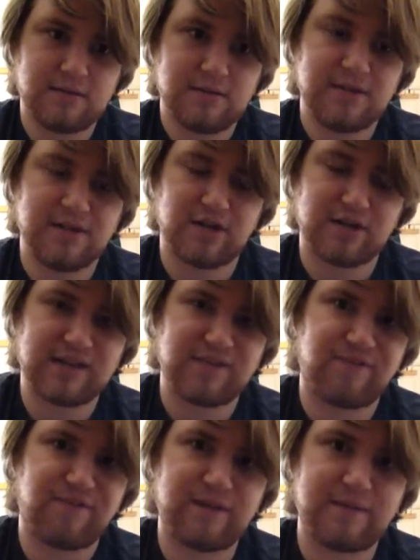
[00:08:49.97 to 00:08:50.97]
Do you know that
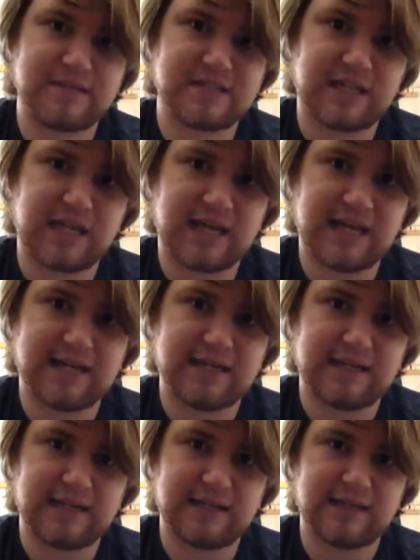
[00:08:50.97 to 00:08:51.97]
famous
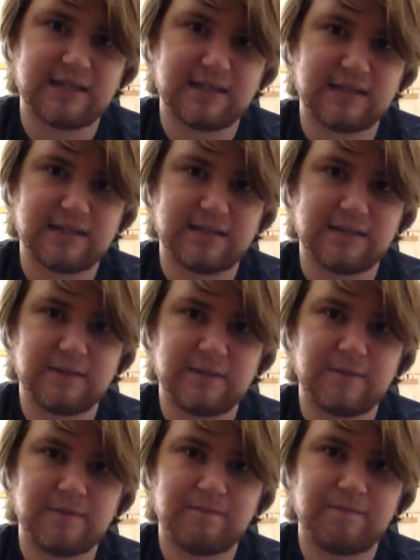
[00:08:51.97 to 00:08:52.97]
line in the
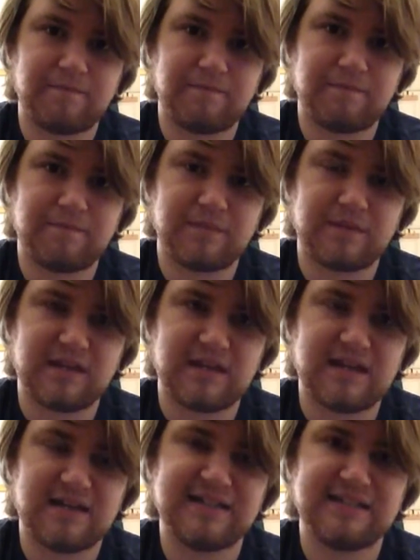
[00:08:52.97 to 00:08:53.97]

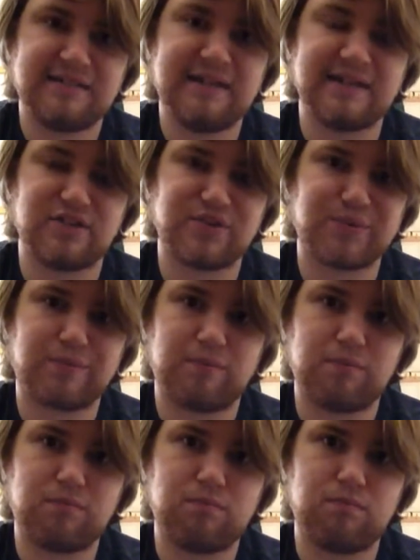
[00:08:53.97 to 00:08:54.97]
in the
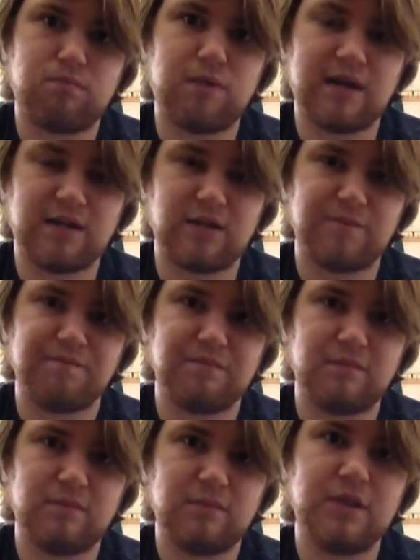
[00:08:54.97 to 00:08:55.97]
trailer,
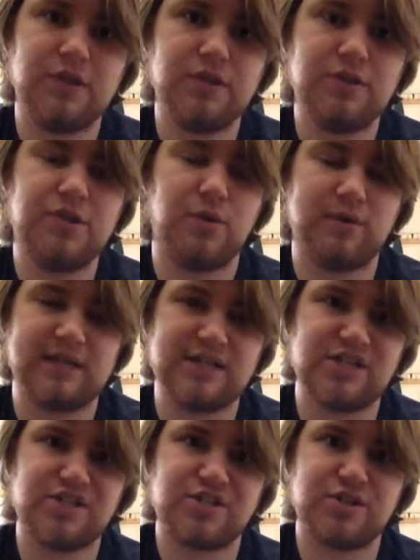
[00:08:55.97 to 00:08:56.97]
the one they
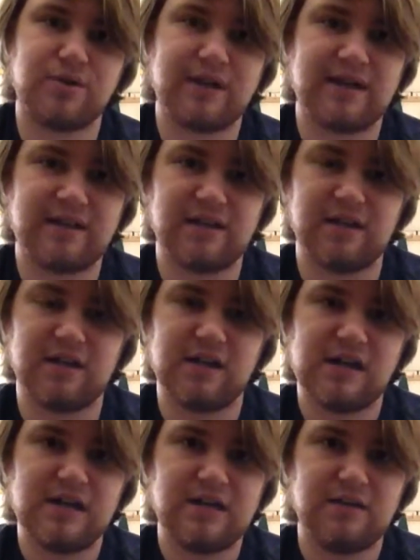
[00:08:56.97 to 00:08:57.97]
showed at
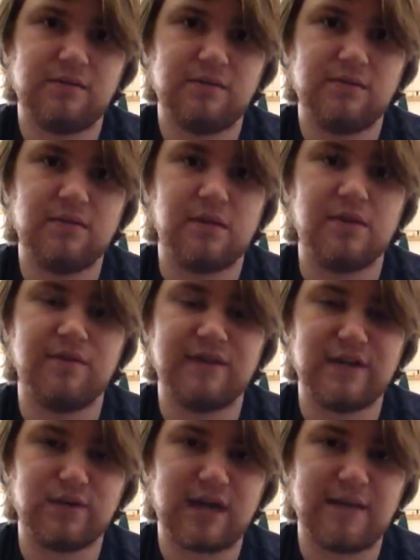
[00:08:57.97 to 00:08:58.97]
the
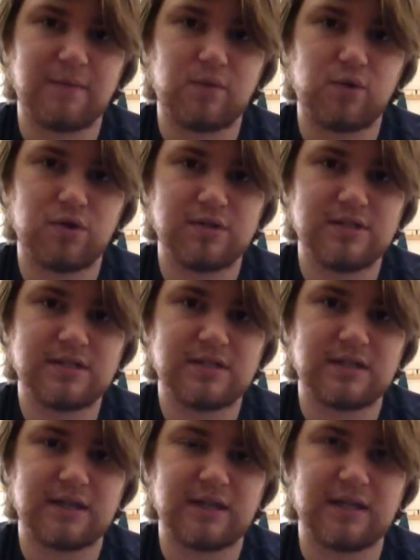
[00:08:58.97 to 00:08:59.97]
video game awards,
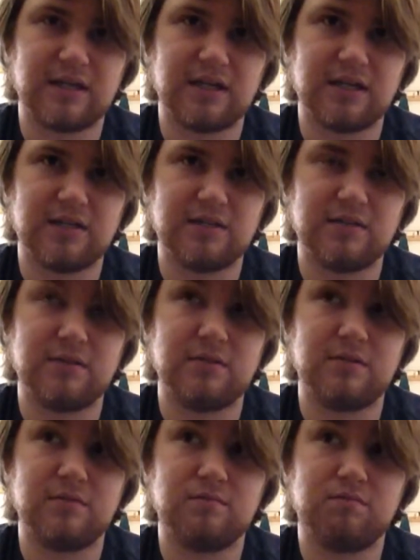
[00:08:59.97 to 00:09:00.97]
and what
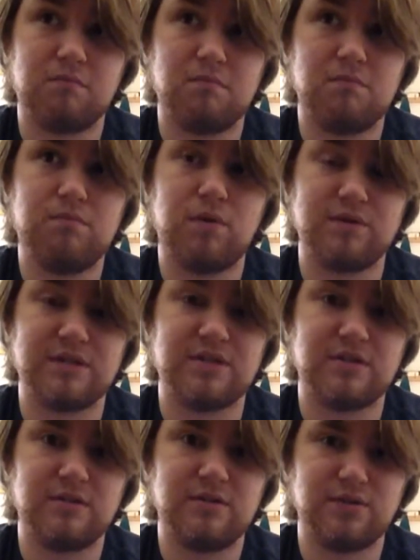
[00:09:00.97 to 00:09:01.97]
was it,
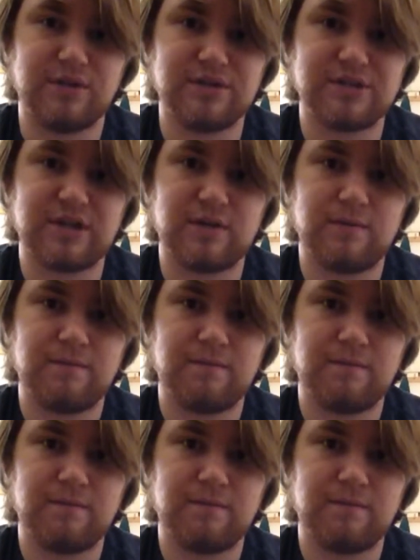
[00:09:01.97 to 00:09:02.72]
2 years ago?